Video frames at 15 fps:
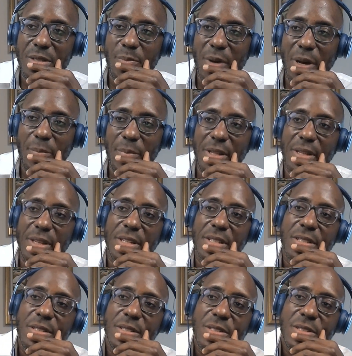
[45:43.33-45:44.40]

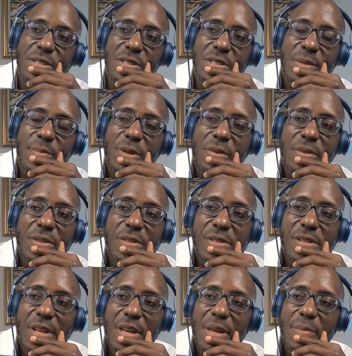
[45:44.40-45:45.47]
population is just about the
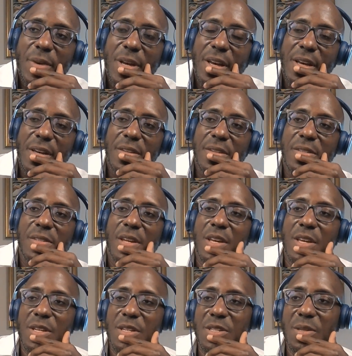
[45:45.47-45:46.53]
same as
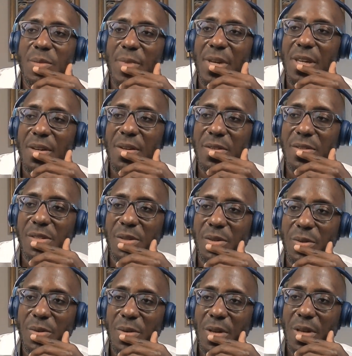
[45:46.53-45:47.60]
Jamaica,
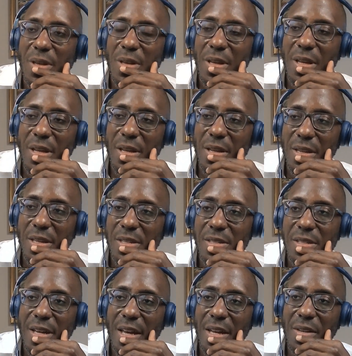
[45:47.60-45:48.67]
so it's
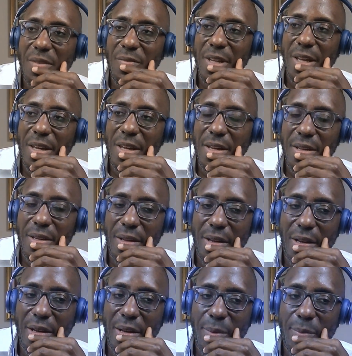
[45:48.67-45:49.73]
kind of like
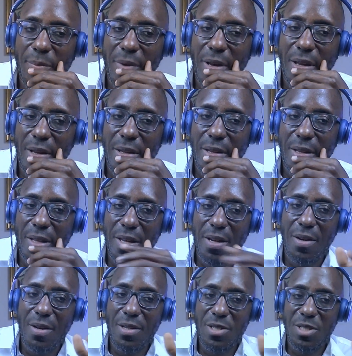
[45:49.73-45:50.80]
they
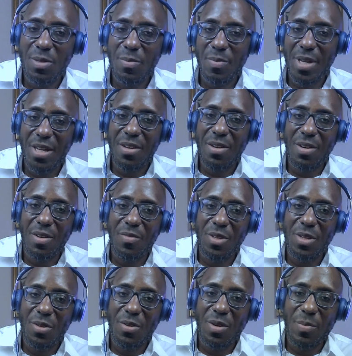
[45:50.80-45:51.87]
are the Jamaica of
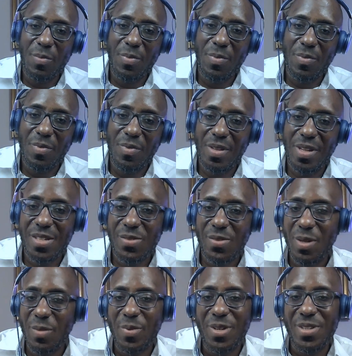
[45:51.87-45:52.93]
Europe." That's what
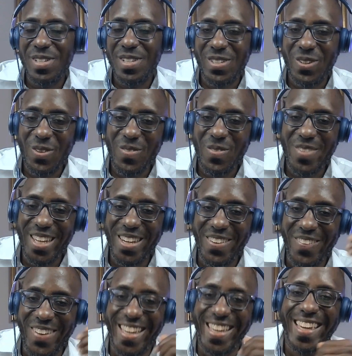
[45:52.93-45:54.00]
the person told me
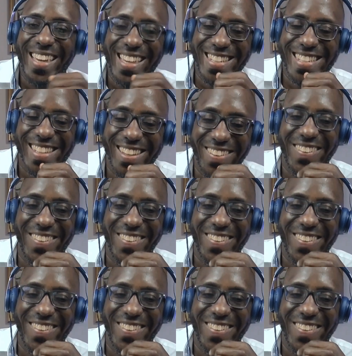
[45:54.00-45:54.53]
anyway. So